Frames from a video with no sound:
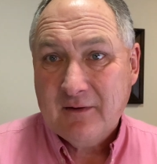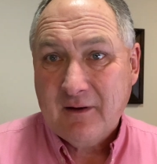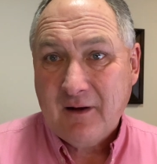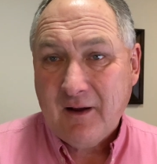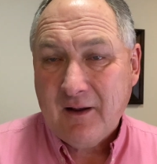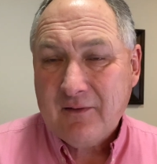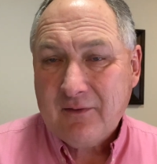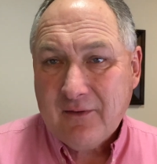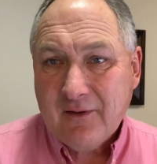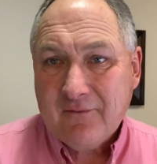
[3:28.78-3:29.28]

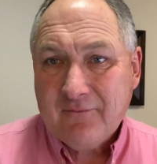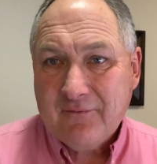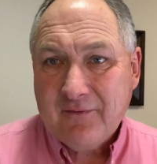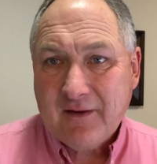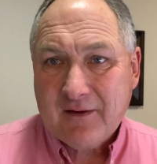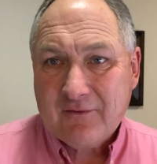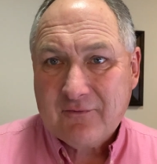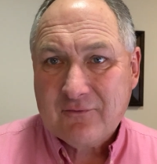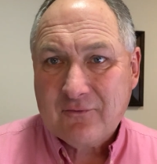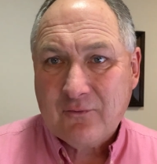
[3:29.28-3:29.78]
I love
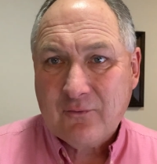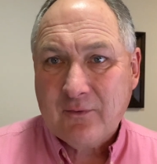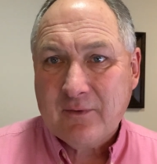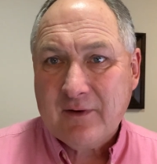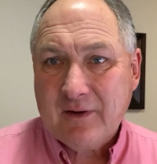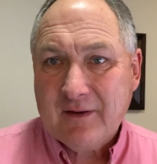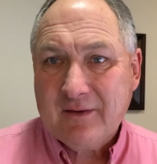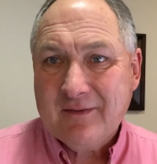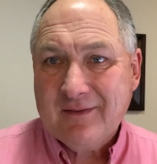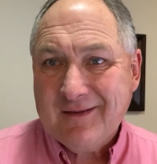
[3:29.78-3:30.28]
that
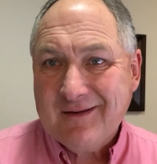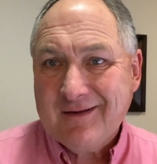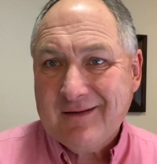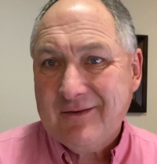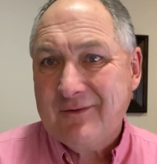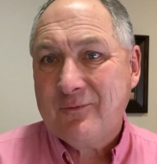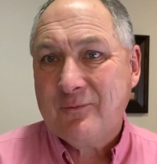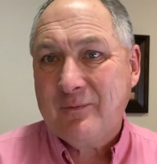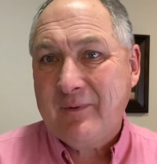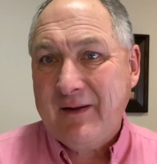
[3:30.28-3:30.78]
story. And then
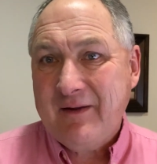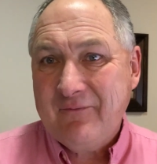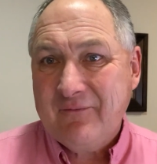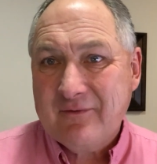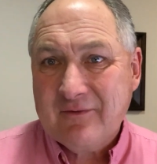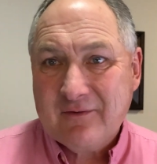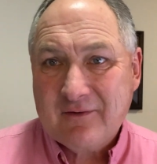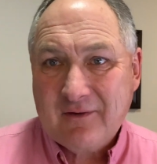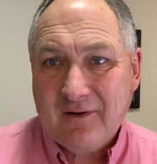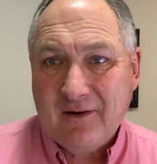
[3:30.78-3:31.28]
the
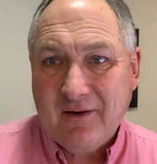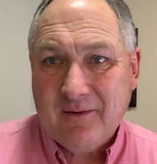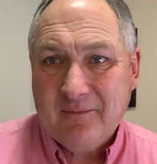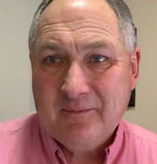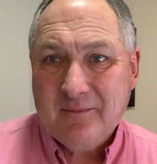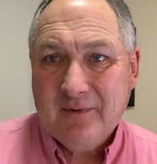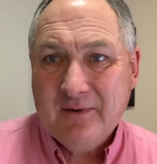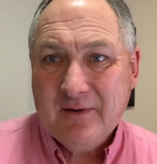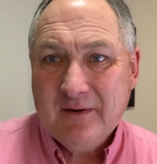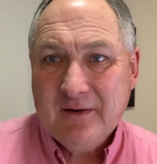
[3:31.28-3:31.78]
ravens come.